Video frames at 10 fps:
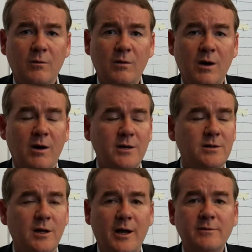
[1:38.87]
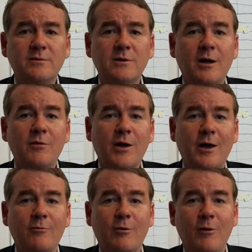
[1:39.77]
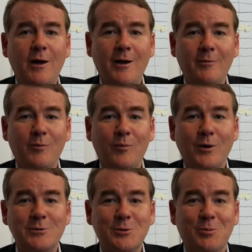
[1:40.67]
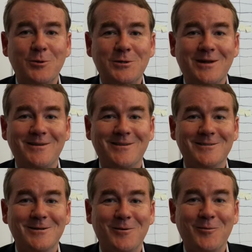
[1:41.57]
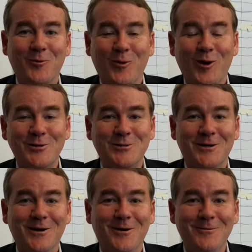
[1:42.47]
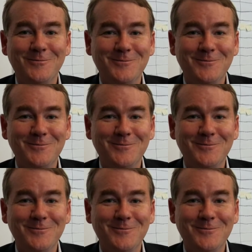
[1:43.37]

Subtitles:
Well, I think I'd rely on my superintendent to tell me where I should go.